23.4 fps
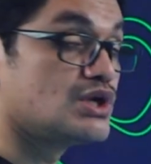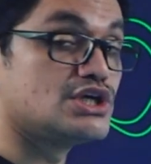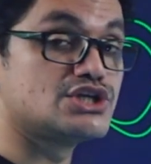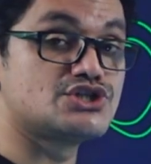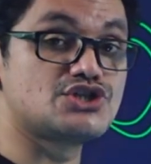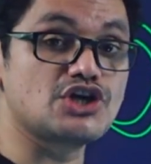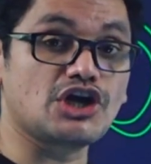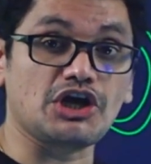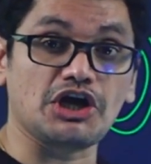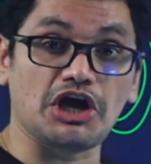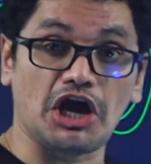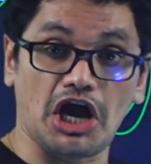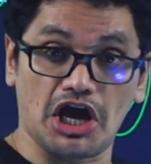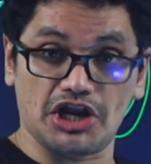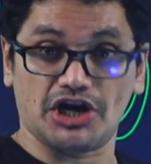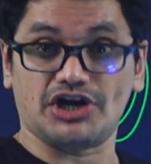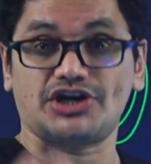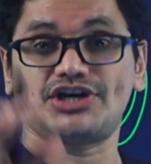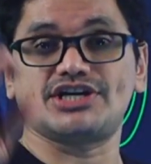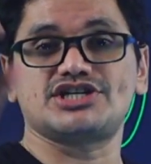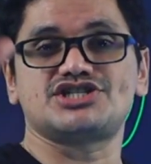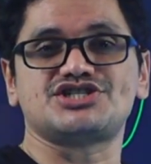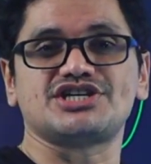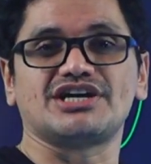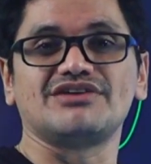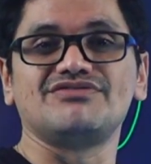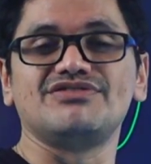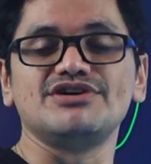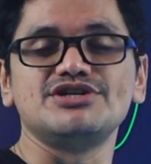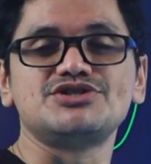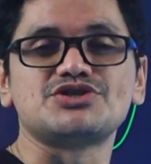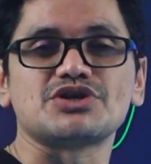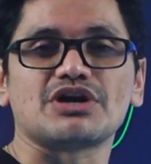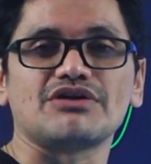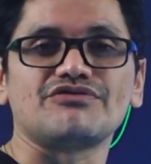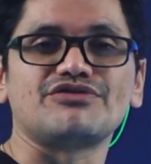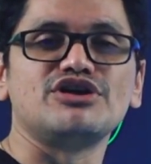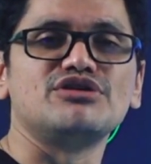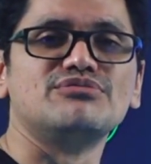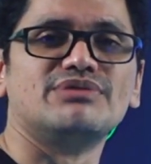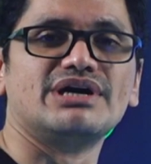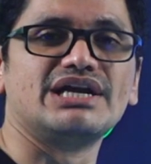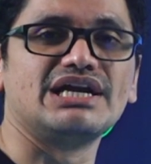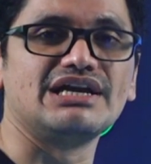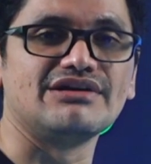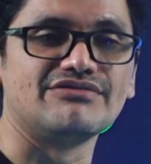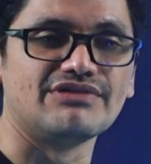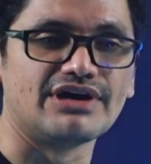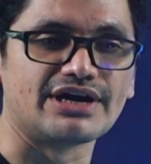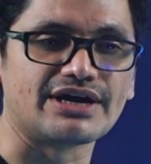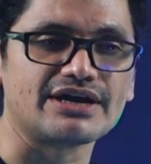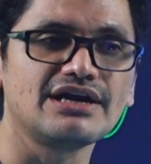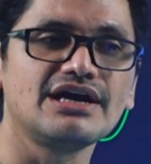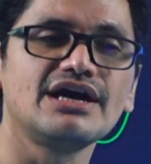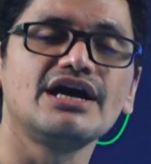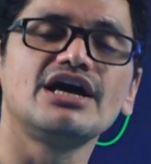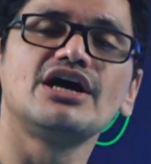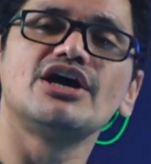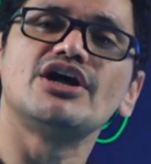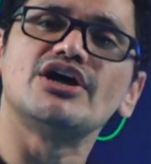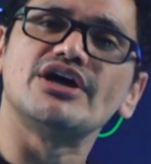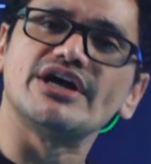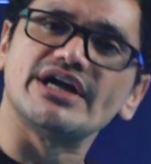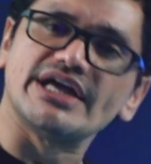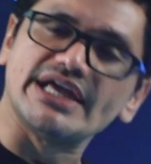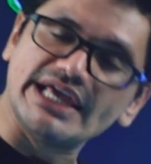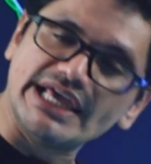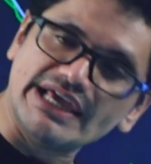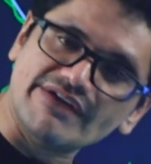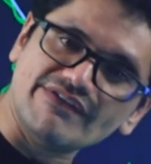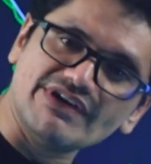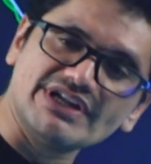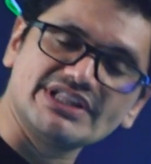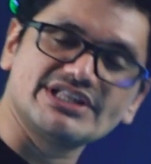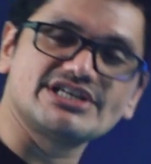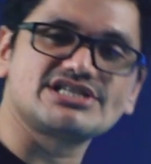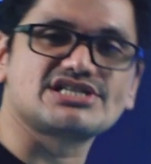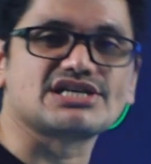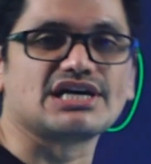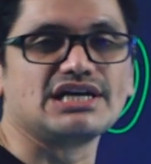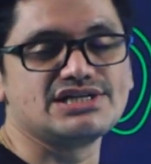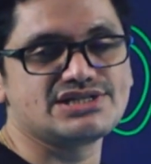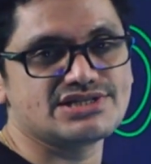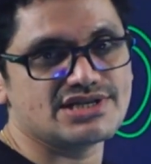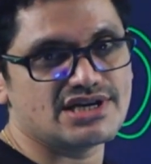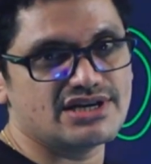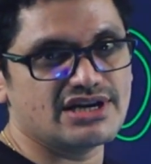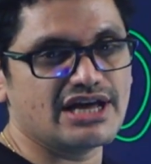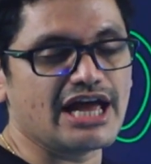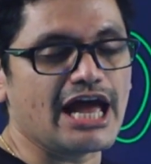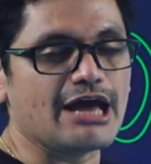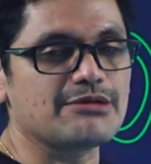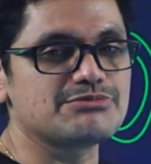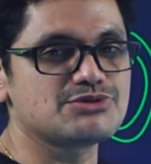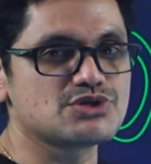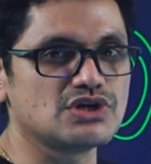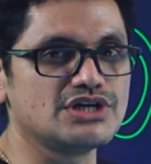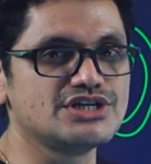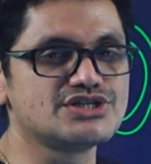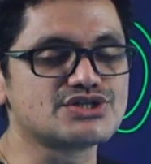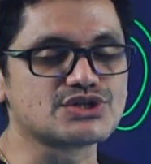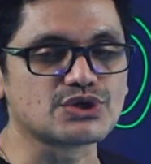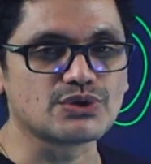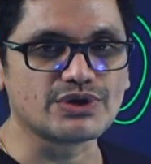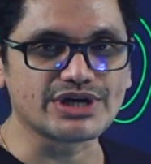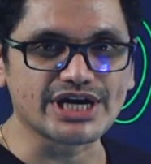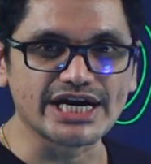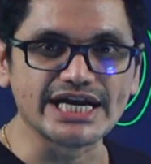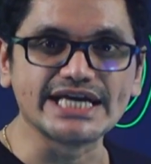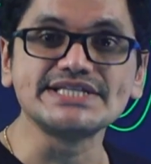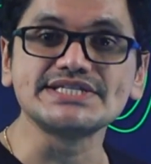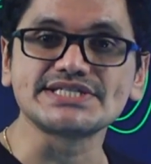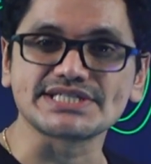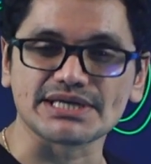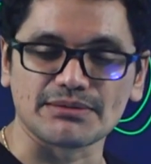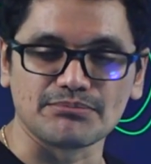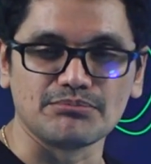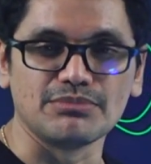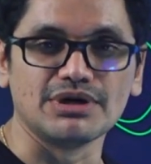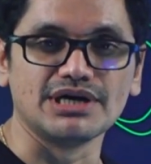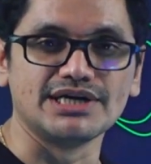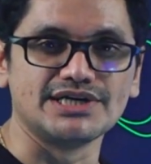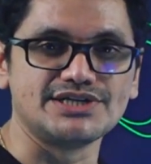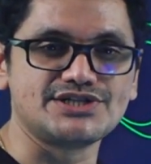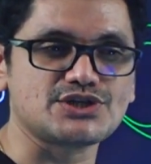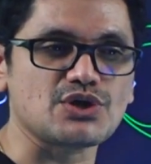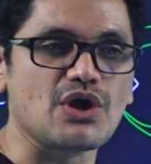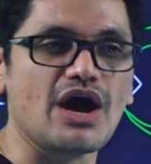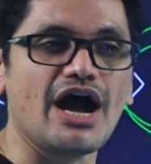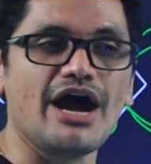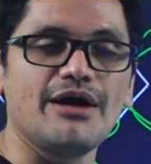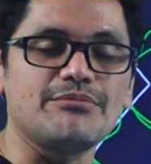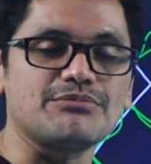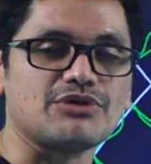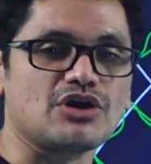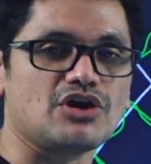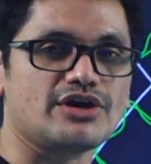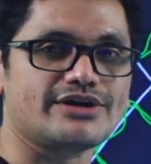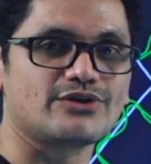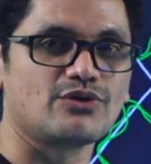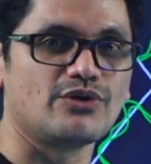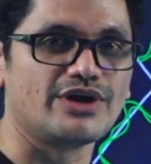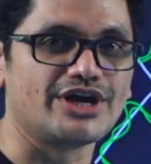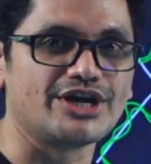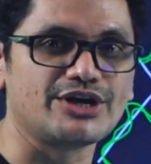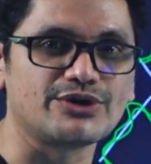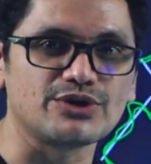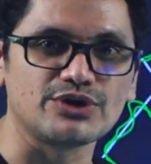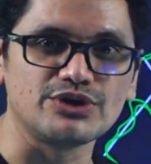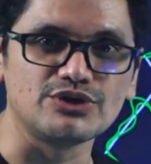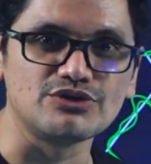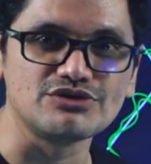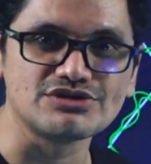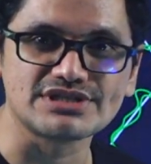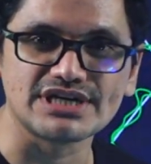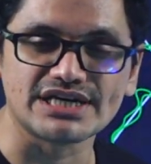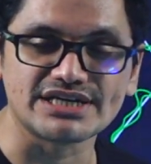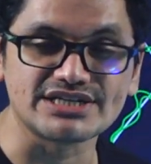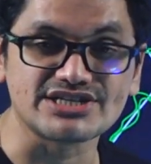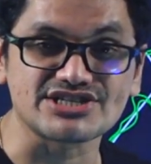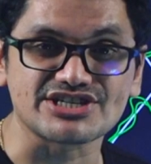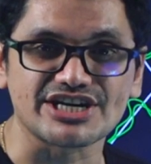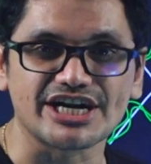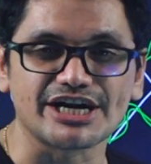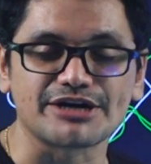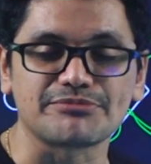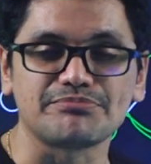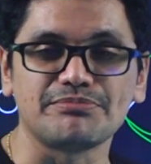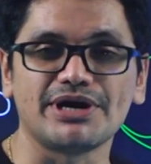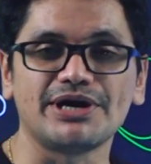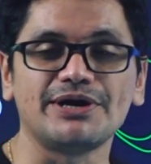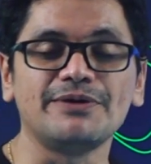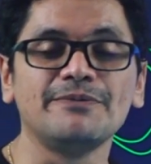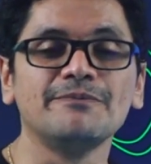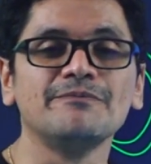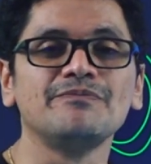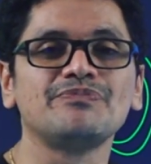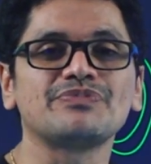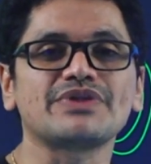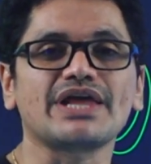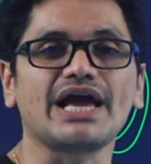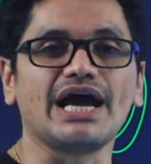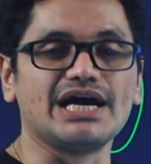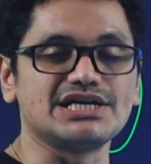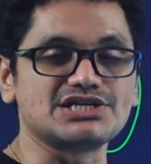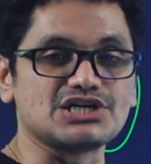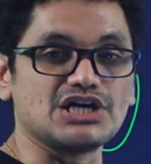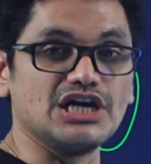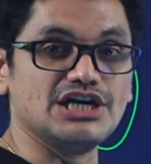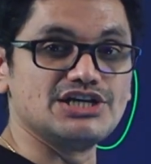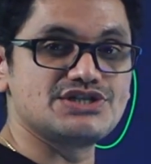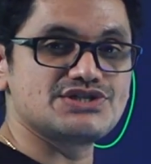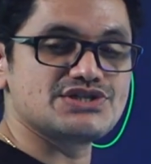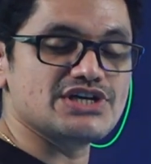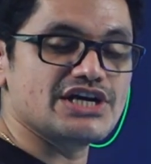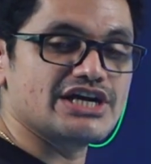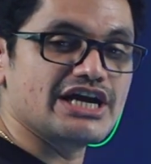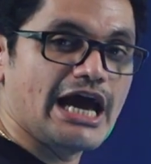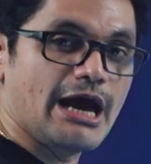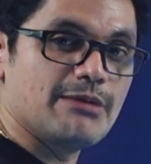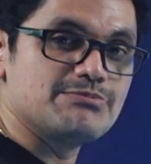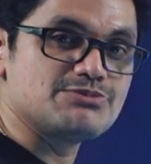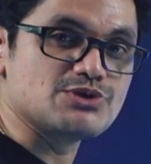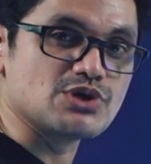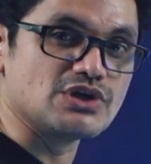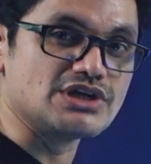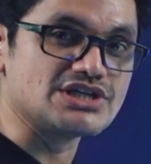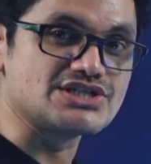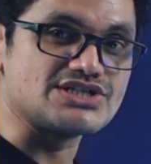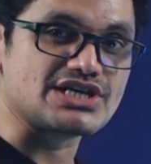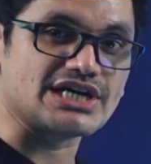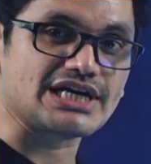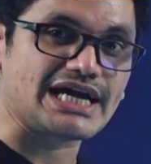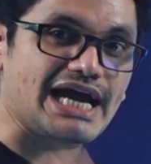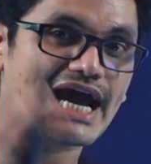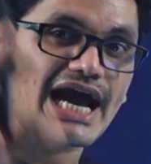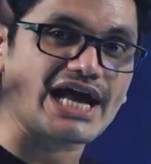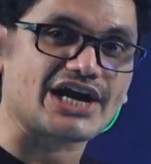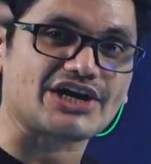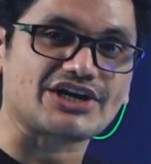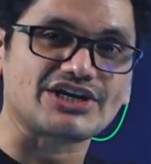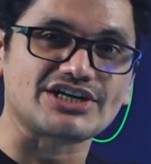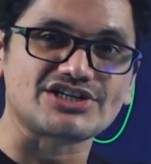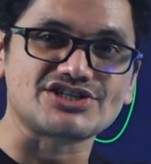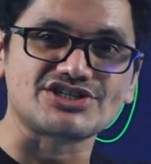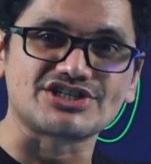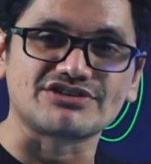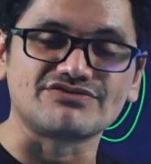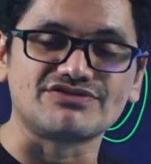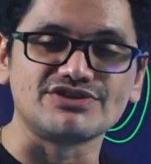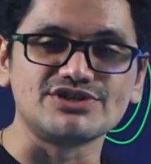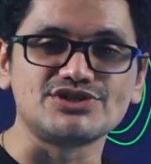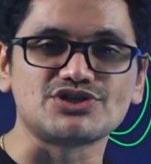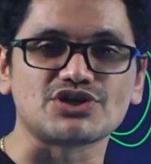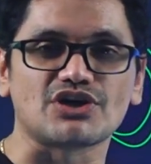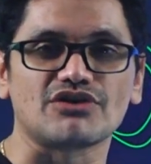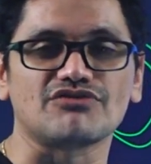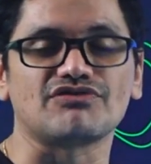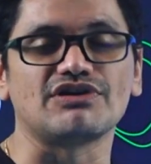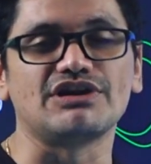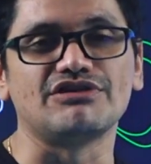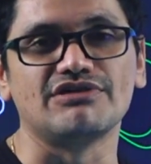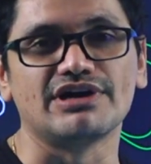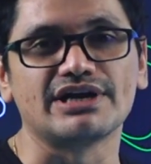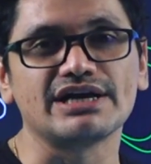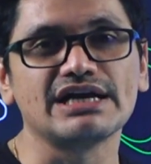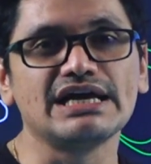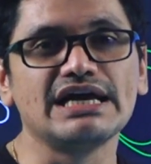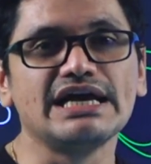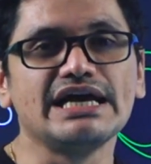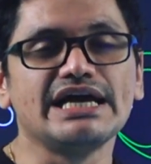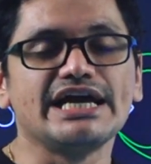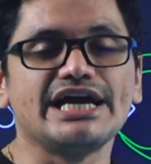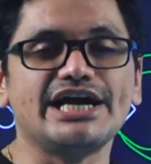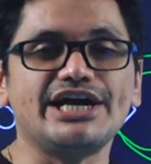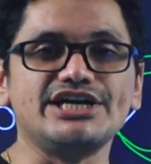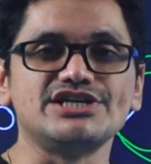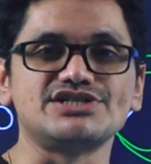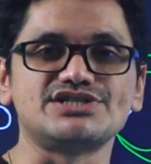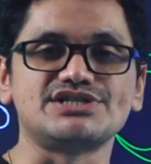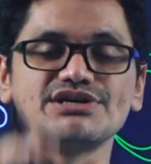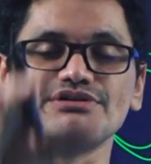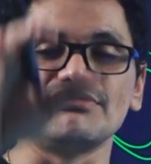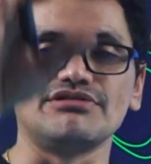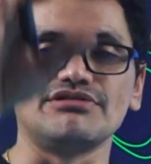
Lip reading: is the characteristic feature of human liver. Even this Glisson capsule is noted in some birds, so I am not going to use that statement as Glisson capsule is the characteristic feature of liver. It is the